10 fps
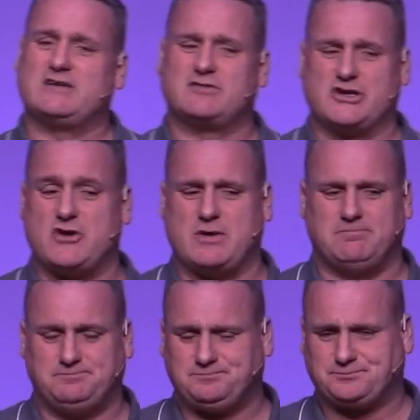I even knew
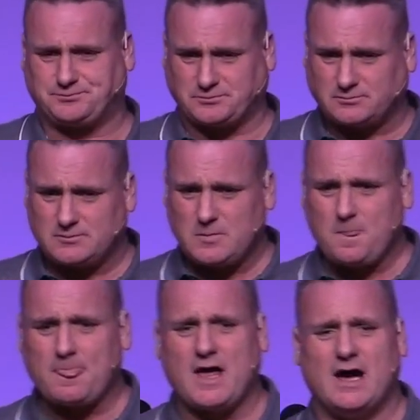him.
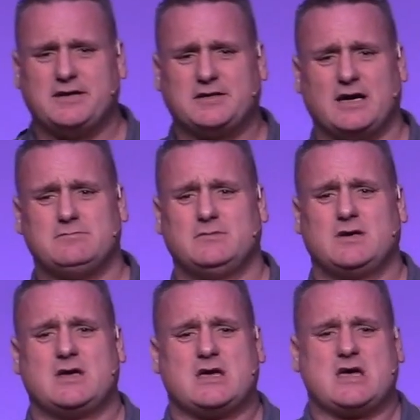And
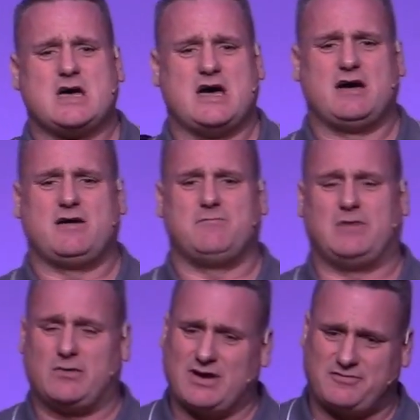
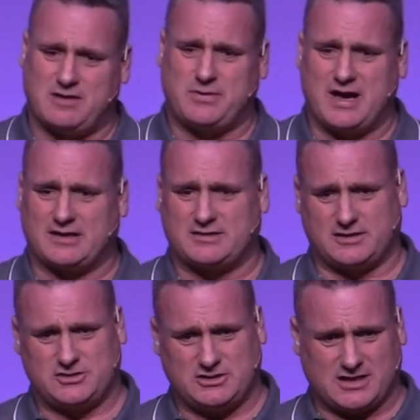my wife fell pregnant
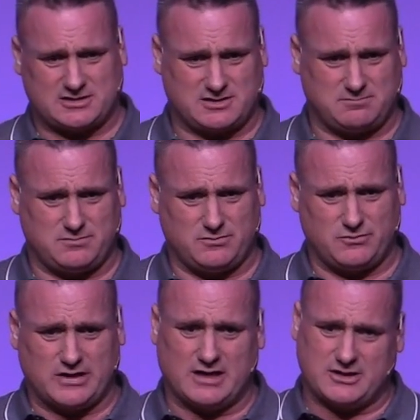and she had some
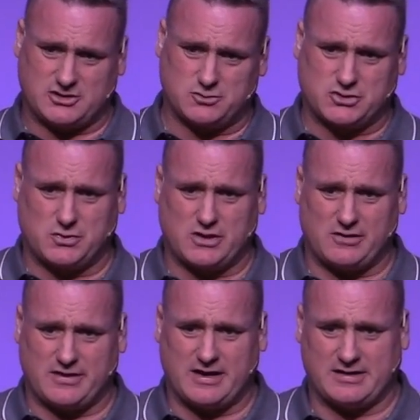real issues going
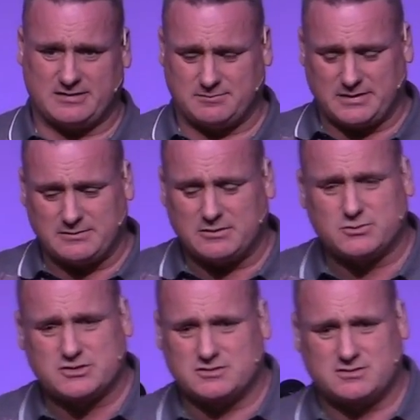on there, and
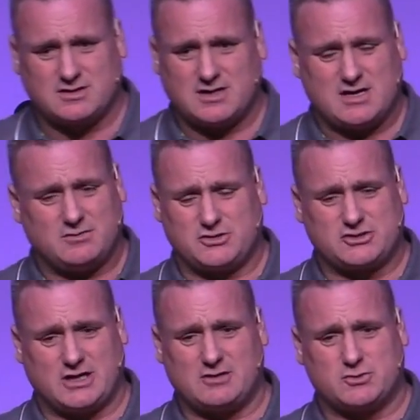the
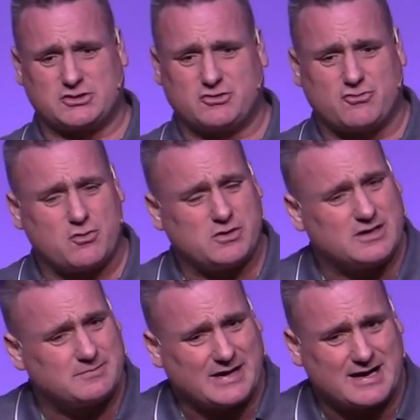child wasn't growing in
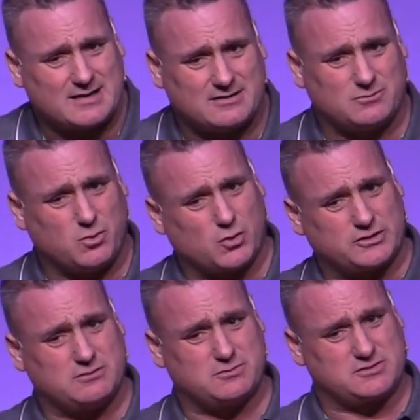the bag, and the
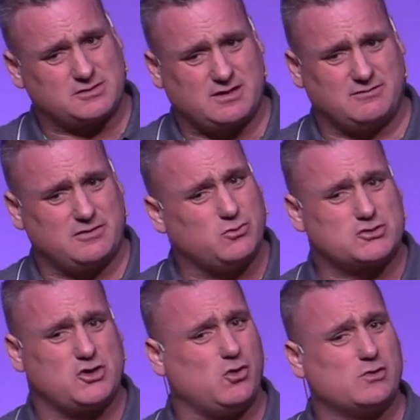water was it
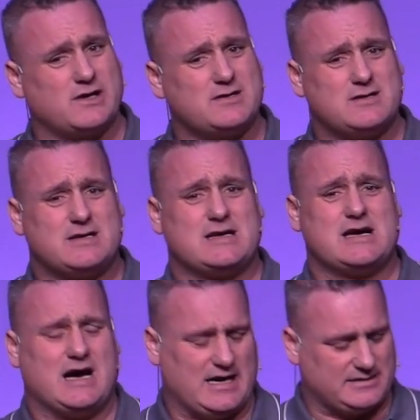wasn't holding,
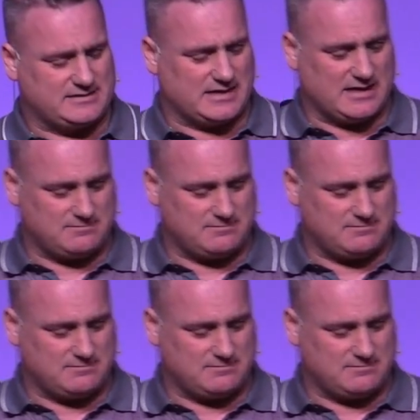and